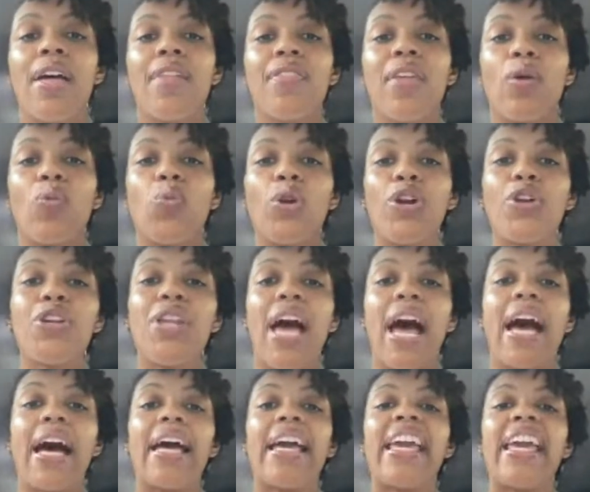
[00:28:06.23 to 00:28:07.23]
that we're
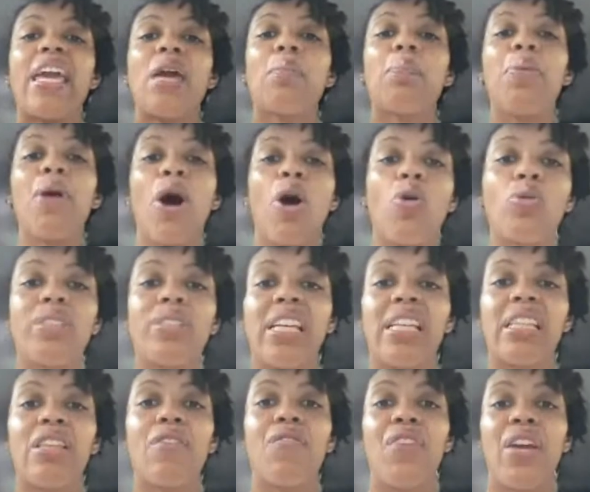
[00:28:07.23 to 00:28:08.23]
not
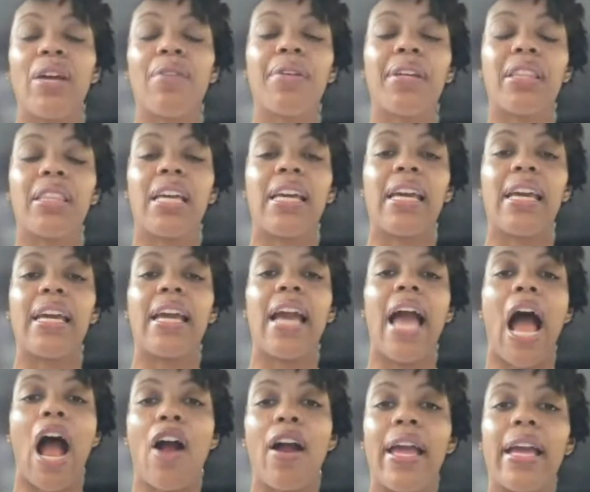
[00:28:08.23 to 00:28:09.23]
imposing the very thing
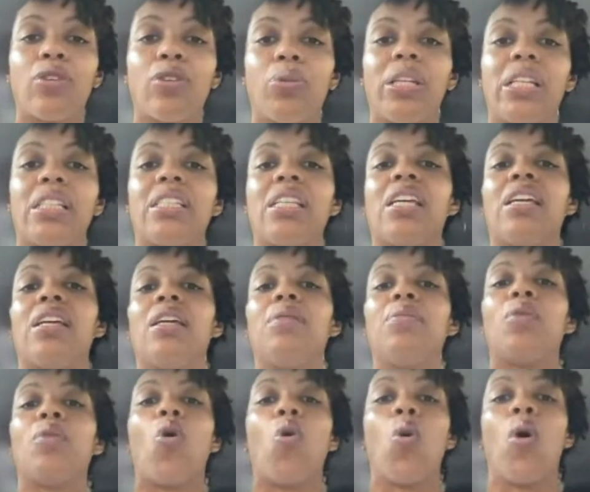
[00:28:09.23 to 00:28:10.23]
our equity
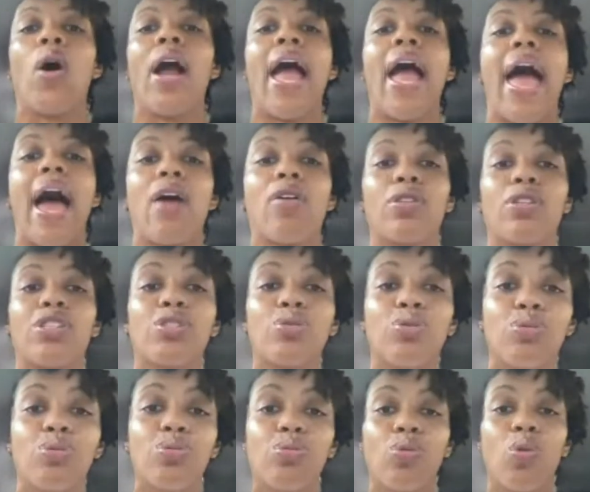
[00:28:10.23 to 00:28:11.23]
team or our
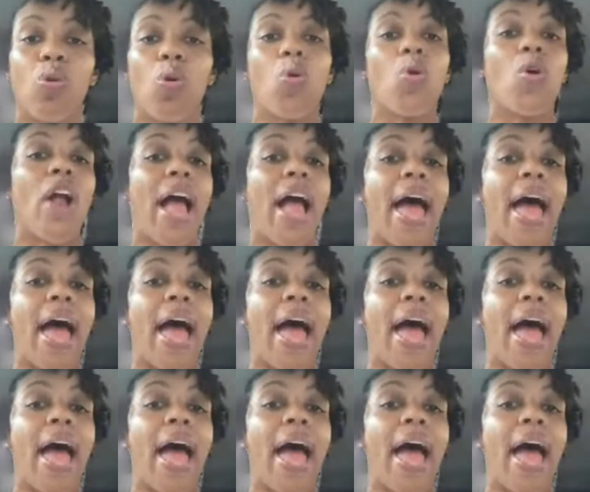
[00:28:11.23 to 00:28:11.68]
school or